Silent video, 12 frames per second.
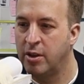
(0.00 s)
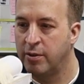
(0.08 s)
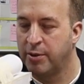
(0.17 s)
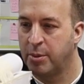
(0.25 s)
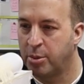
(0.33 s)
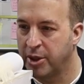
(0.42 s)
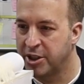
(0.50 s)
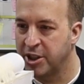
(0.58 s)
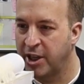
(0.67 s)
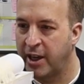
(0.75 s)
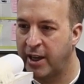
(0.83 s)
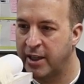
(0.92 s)
of the bridge
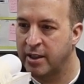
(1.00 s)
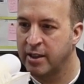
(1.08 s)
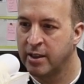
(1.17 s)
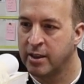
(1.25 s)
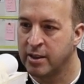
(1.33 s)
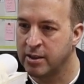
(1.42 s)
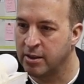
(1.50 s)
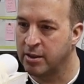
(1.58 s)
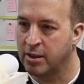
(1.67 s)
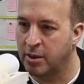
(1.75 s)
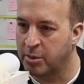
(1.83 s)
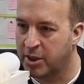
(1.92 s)
ahead, so
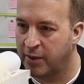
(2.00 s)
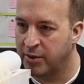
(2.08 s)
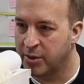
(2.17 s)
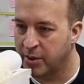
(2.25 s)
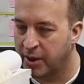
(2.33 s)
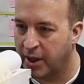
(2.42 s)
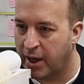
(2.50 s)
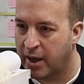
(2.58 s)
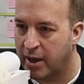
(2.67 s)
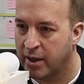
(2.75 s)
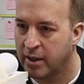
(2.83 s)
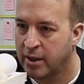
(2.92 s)
now I'm covered with
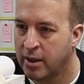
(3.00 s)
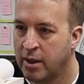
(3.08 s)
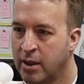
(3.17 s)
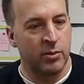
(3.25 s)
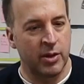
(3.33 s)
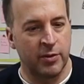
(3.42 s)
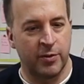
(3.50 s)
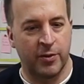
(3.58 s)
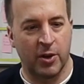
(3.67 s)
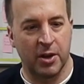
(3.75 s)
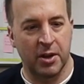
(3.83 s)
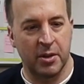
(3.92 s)
that. We're going to
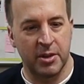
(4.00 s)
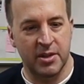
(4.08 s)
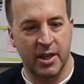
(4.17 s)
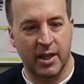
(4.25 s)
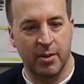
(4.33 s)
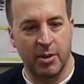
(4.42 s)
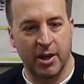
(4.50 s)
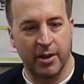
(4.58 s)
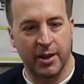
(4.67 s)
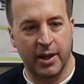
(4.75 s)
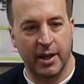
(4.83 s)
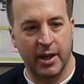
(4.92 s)
follow them as they come out
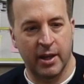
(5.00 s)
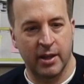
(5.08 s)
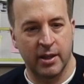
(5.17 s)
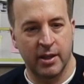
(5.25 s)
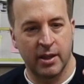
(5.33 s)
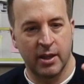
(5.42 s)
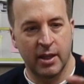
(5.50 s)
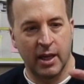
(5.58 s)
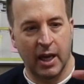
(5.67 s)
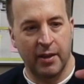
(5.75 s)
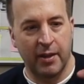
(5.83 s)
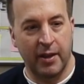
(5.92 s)
there,
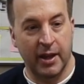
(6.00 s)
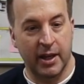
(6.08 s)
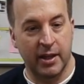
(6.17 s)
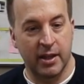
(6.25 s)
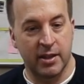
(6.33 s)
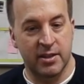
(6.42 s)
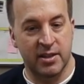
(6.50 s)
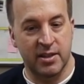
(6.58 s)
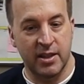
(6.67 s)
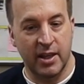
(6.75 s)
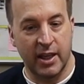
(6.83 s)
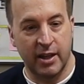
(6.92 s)
and then they're going to
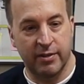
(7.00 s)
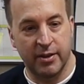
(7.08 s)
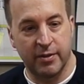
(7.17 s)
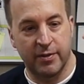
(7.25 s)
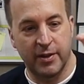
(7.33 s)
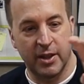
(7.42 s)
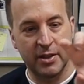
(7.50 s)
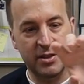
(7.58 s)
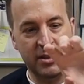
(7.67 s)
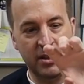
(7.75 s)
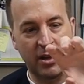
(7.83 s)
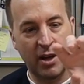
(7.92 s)
see for the
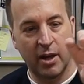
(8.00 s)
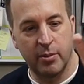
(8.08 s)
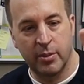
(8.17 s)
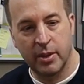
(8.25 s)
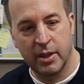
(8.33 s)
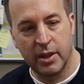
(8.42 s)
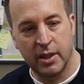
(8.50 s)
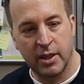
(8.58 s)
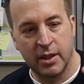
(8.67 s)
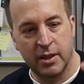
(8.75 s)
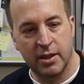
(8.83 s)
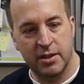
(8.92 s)
first time.
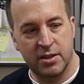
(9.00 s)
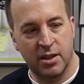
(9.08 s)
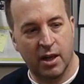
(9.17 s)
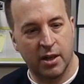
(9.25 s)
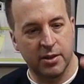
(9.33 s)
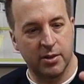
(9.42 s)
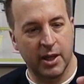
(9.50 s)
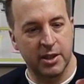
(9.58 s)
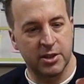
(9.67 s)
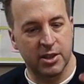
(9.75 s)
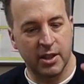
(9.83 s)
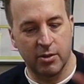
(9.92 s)
This tunnel
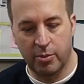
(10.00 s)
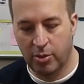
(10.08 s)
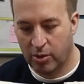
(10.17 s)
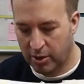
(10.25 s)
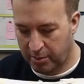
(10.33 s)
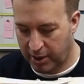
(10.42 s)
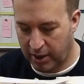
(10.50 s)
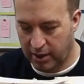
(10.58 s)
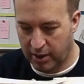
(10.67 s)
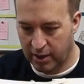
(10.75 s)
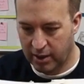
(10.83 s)
actually will probably be